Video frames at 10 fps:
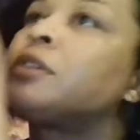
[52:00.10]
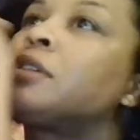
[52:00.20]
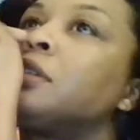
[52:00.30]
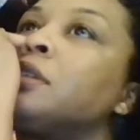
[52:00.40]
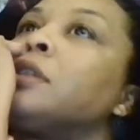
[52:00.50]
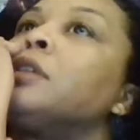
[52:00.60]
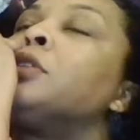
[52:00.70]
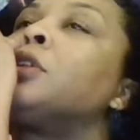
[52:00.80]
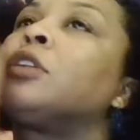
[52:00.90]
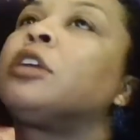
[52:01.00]
because this
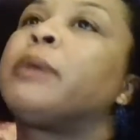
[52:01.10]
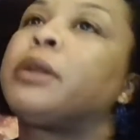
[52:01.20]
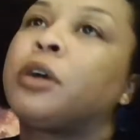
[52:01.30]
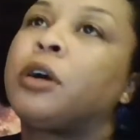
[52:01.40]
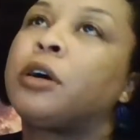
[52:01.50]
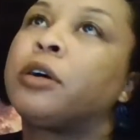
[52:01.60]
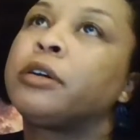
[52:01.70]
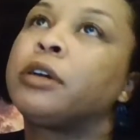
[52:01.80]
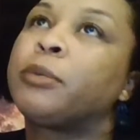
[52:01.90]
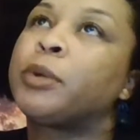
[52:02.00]
is generally about
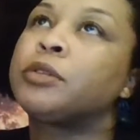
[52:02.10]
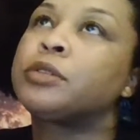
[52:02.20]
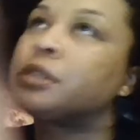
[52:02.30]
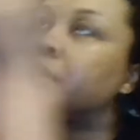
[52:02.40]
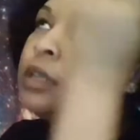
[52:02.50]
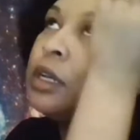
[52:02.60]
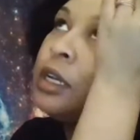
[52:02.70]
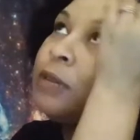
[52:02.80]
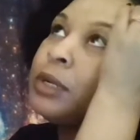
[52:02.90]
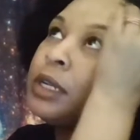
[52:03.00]
a person,
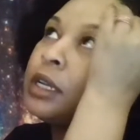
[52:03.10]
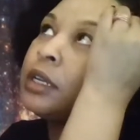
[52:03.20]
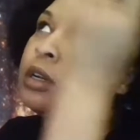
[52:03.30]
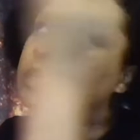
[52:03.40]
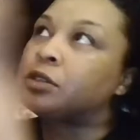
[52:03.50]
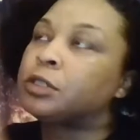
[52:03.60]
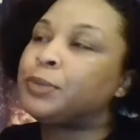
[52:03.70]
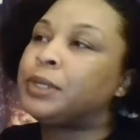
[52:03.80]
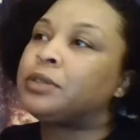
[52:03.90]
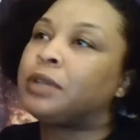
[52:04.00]
but it can also
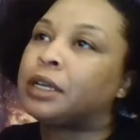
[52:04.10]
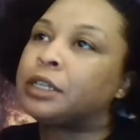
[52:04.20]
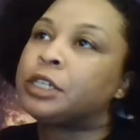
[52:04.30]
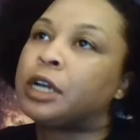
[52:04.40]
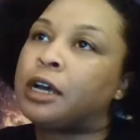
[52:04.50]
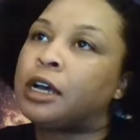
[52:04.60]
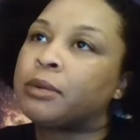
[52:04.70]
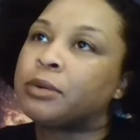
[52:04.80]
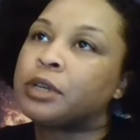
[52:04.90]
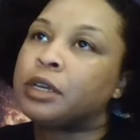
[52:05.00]
speak to like a
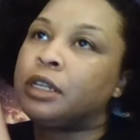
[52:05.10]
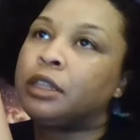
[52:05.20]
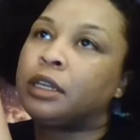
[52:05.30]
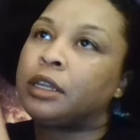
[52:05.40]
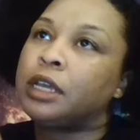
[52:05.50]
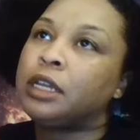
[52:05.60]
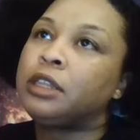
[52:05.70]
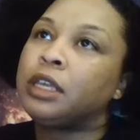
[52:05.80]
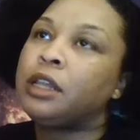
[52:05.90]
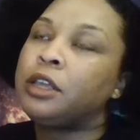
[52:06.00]
job or anything
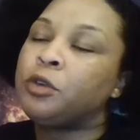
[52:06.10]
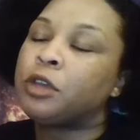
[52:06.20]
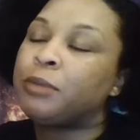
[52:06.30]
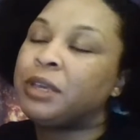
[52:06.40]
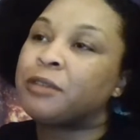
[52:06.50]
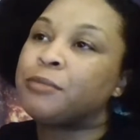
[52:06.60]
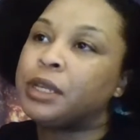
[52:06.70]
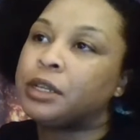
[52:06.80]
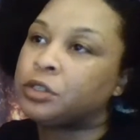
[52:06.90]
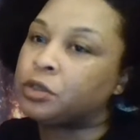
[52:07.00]
that you can be
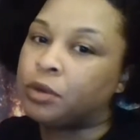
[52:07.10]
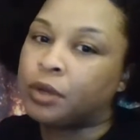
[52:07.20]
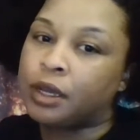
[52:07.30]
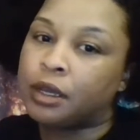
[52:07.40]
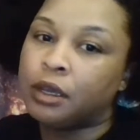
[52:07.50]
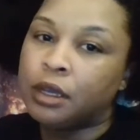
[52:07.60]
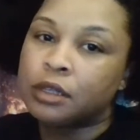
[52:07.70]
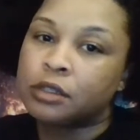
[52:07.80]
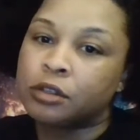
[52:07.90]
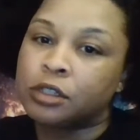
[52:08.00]
committed to, okay?
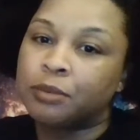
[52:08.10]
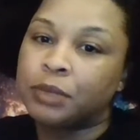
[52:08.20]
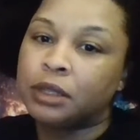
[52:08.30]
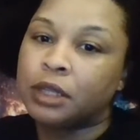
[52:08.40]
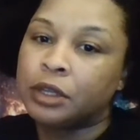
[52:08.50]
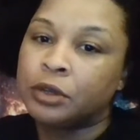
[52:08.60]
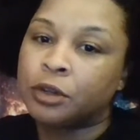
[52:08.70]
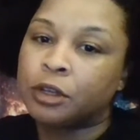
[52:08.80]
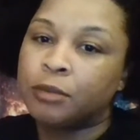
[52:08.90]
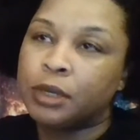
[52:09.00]
So something that
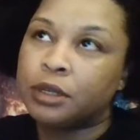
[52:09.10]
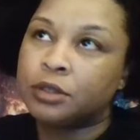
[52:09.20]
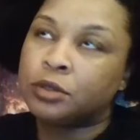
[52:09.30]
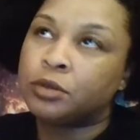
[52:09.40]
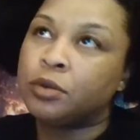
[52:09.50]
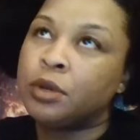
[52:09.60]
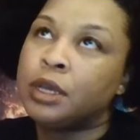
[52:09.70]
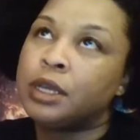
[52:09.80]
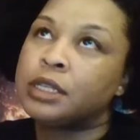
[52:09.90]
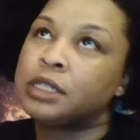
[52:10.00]
you're committed to
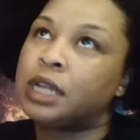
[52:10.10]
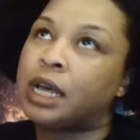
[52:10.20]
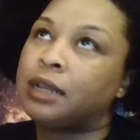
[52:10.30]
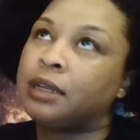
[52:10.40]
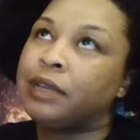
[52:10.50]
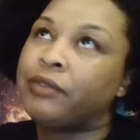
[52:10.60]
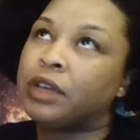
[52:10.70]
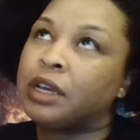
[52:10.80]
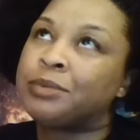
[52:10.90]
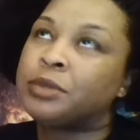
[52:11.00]
is not
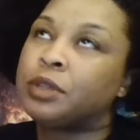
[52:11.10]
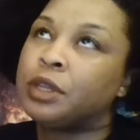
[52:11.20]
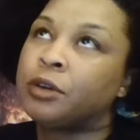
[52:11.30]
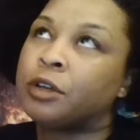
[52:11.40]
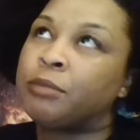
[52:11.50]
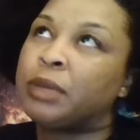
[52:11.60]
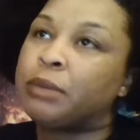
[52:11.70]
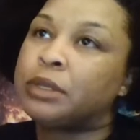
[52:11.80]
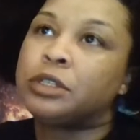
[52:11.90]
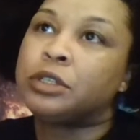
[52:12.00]
living up to their
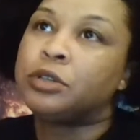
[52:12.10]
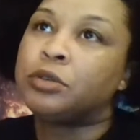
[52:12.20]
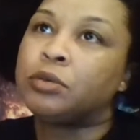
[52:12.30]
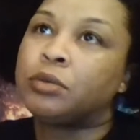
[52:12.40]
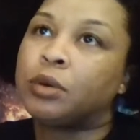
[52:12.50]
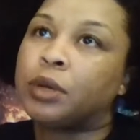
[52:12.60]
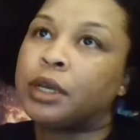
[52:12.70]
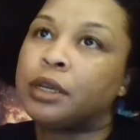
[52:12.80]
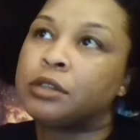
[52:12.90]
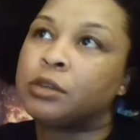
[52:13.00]
commitment to you,
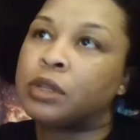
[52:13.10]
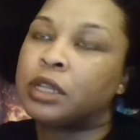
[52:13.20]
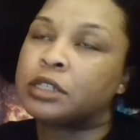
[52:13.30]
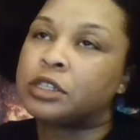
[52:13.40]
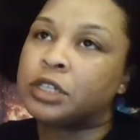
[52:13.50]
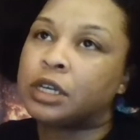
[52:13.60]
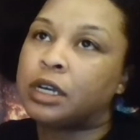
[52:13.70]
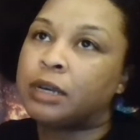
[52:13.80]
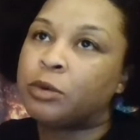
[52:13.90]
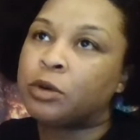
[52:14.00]
okay? So whether that's a
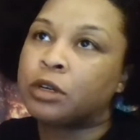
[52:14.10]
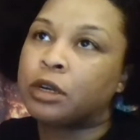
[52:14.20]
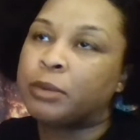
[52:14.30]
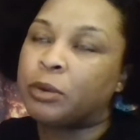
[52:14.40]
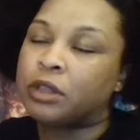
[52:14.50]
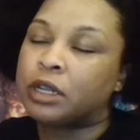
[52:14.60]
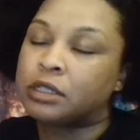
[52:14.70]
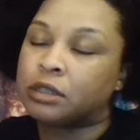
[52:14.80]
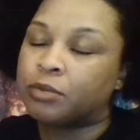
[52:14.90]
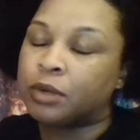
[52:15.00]
job or whether
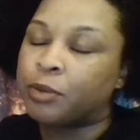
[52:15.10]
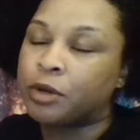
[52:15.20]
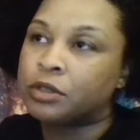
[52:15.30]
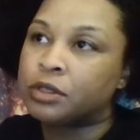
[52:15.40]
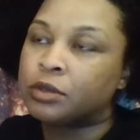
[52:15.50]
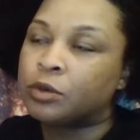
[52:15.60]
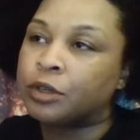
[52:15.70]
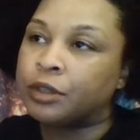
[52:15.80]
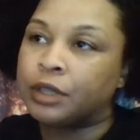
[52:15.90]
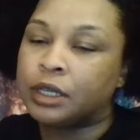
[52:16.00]
that's a person
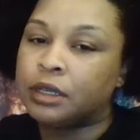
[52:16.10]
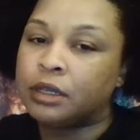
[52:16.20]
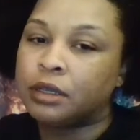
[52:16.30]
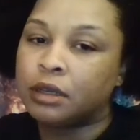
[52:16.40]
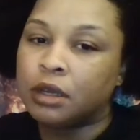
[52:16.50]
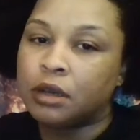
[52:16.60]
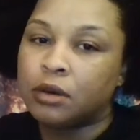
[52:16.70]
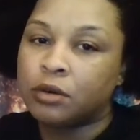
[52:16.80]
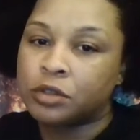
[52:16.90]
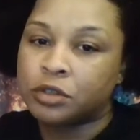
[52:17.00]
or a thing
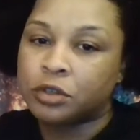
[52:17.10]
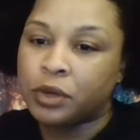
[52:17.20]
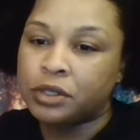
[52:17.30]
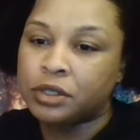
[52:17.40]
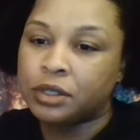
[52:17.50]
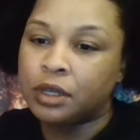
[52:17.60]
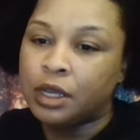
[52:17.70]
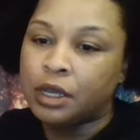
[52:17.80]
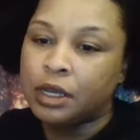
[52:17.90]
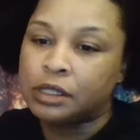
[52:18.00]
or a situation,
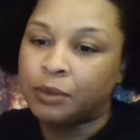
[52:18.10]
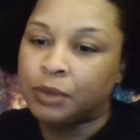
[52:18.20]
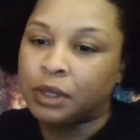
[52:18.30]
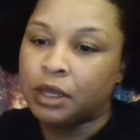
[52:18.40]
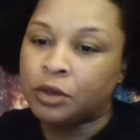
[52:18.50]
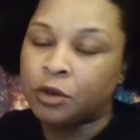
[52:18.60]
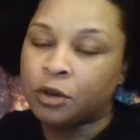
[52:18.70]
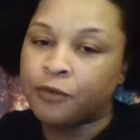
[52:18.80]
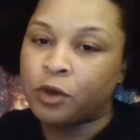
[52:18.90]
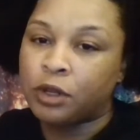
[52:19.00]
it's something that
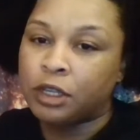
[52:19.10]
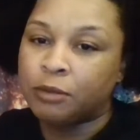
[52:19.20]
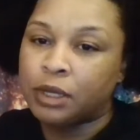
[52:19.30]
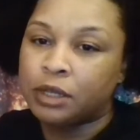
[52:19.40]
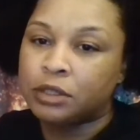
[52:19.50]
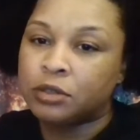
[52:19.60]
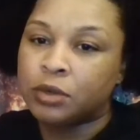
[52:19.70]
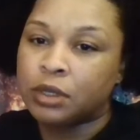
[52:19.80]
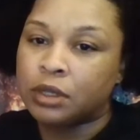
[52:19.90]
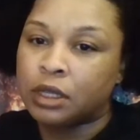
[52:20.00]
you're fully committed
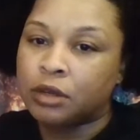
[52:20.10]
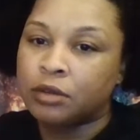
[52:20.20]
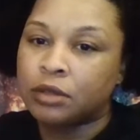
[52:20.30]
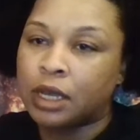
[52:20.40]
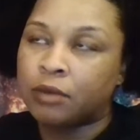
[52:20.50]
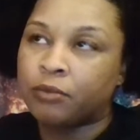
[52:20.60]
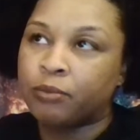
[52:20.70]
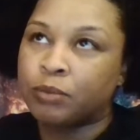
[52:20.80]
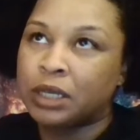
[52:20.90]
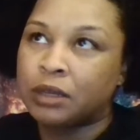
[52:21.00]
to and they're not
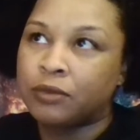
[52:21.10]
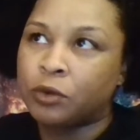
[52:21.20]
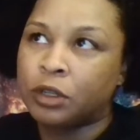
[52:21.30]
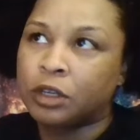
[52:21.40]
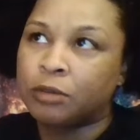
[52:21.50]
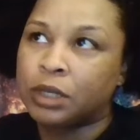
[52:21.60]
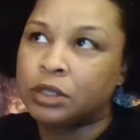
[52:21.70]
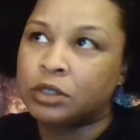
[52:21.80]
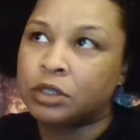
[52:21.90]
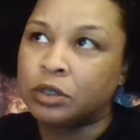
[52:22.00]
being fully
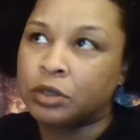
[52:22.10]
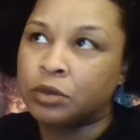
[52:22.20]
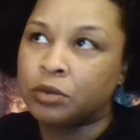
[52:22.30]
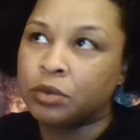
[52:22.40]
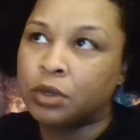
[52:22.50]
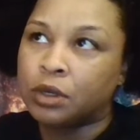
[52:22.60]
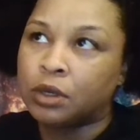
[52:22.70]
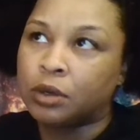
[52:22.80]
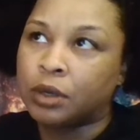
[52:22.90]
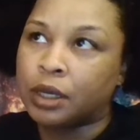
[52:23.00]
committed to you,
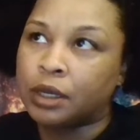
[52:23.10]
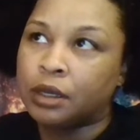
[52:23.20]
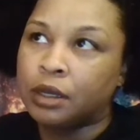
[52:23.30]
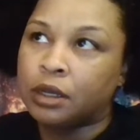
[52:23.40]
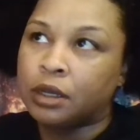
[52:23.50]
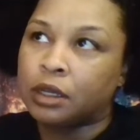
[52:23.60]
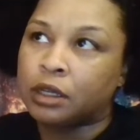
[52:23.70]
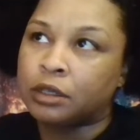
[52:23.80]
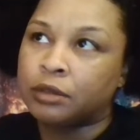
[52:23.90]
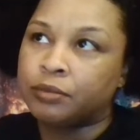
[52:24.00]
okay?
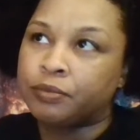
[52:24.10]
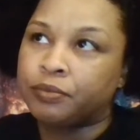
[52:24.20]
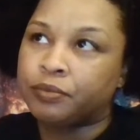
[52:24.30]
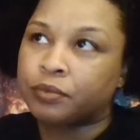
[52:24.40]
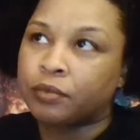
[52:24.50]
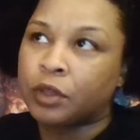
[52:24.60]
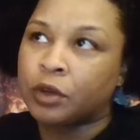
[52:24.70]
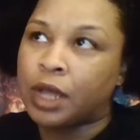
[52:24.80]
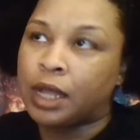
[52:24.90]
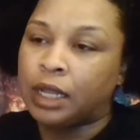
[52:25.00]
They're
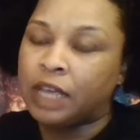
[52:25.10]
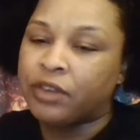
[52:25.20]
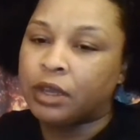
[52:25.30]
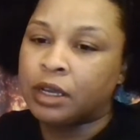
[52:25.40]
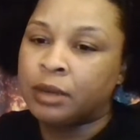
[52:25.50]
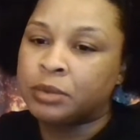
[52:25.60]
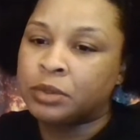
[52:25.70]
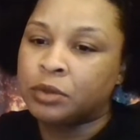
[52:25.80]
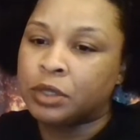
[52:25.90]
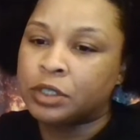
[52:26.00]
not living up
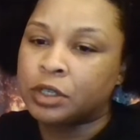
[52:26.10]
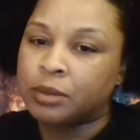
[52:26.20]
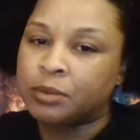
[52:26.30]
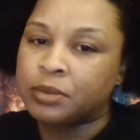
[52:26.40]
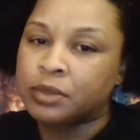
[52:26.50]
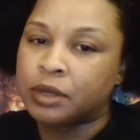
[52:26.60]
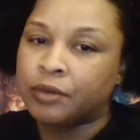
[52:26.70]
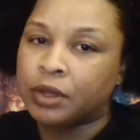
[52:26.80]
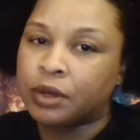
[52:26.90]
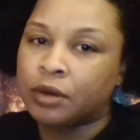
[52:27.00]
to the terms of
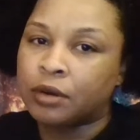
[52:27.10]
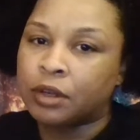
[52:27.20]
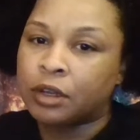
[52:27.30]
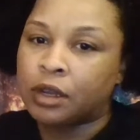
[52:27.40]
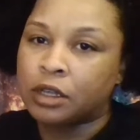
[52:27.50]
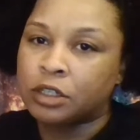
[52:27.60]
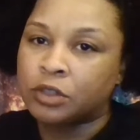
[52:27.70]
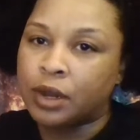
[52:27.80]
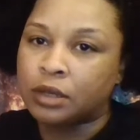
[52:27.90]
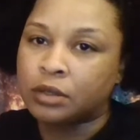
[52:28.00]
their
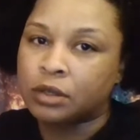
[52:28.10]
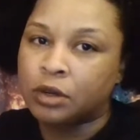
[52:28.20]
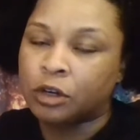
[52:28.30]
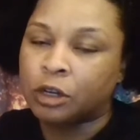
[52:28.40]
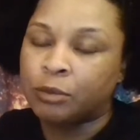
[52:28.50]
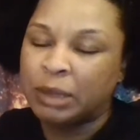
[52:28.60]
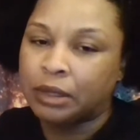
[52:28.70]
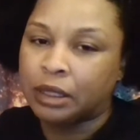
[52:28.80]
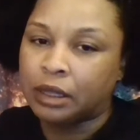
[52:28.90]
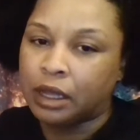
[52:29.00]
contract or
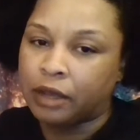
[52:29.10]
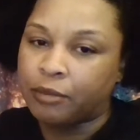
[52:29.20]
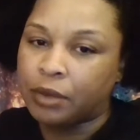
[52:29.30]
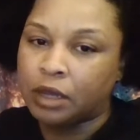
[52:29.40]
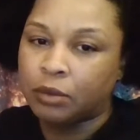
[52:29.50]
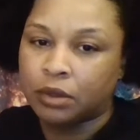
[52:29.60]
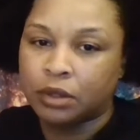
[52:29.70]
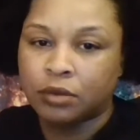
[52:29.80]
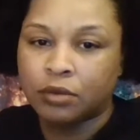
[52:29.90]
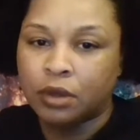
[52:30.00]
commitment that they have made with
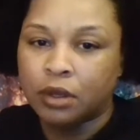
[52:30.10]
you.